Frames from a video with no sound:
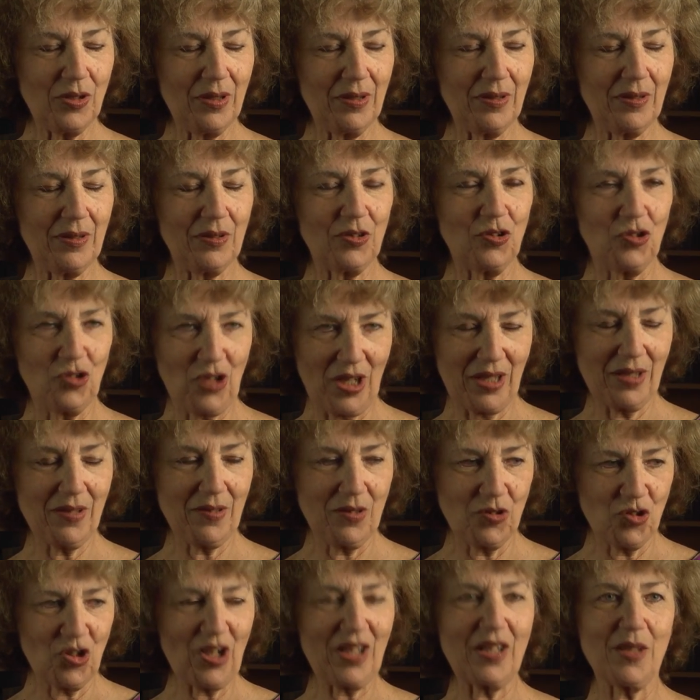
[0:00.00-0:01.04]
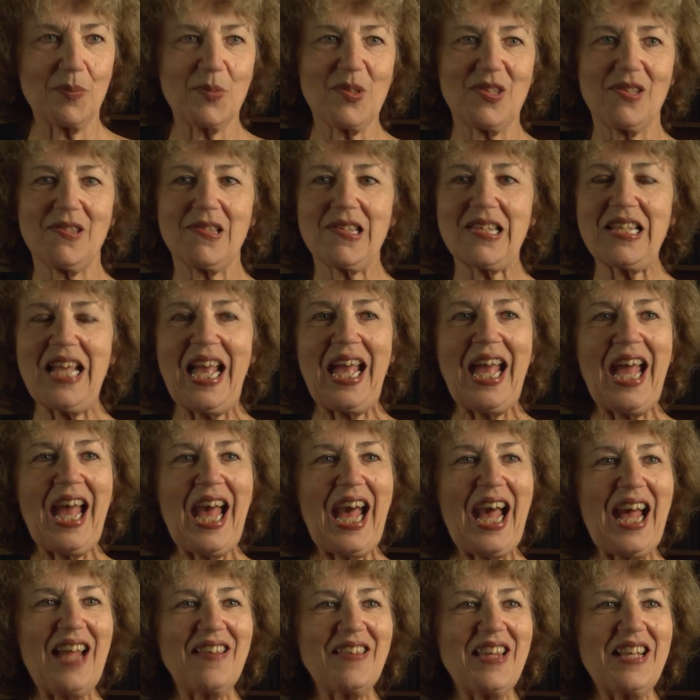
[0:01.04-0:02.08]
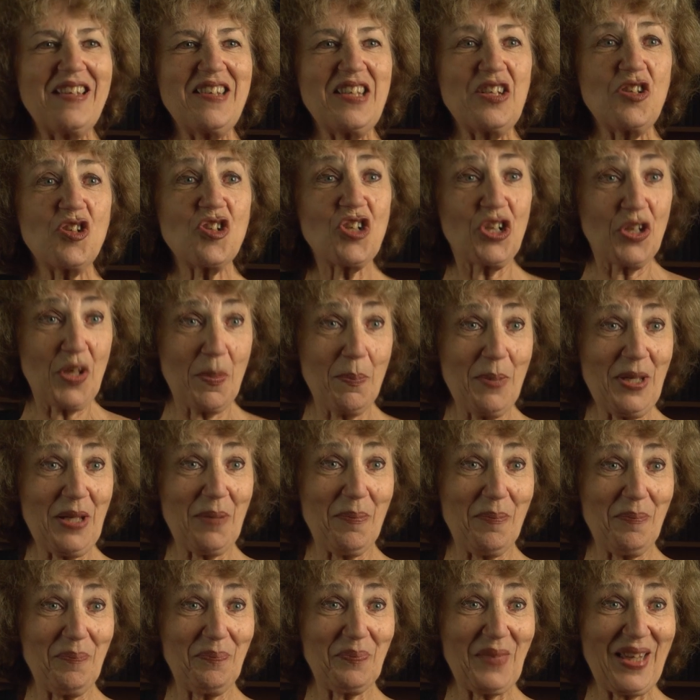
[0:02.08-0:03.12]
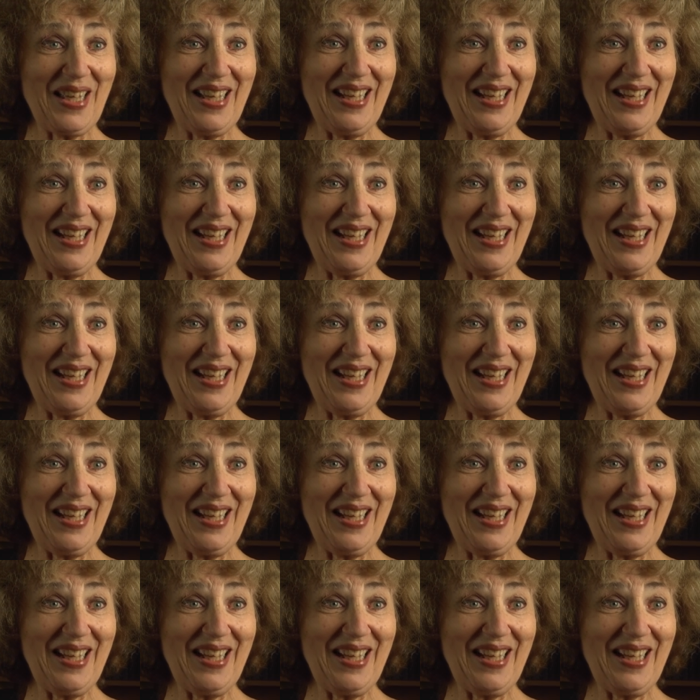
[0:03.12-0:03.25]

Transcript: uh, ja the Jacobsons. And they did Chiribim.